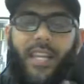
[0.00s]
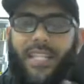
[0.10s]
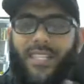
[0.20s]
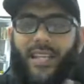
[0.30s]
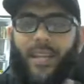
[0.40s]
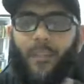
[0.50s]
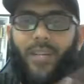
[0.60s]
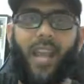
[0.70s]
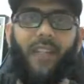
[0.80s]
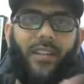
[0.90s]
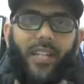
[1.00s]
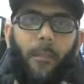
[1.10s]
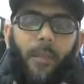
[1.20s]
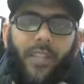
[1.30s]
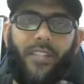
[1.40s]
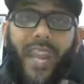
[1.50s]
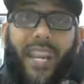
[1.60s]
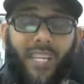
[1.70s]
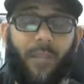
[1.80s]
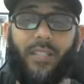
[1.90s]
Instagram Canva templates,
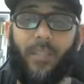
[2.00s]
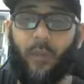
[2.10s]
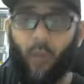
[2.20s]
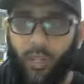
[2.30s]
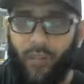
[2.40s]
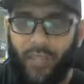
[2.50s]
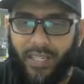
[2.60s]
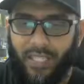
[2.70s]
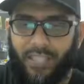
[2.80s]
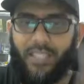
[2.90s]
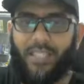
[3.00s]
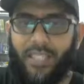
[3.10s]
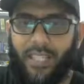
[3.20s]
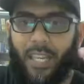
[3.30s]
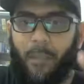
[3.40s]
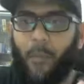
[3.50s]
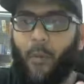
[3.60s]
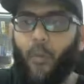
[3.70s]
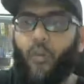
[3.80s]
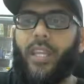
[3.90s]
editable template, whatever it is. They just keep
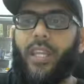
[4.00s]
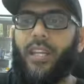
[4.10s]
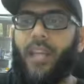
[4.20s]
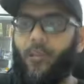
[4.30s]
promoting it.